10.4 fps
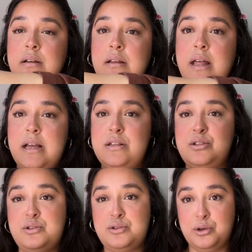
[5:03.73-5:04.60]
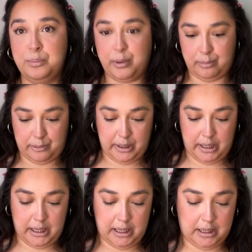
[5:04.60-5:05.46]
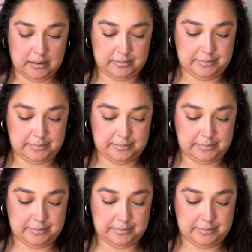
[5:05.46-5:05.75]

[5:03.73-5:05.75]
That is super pretty.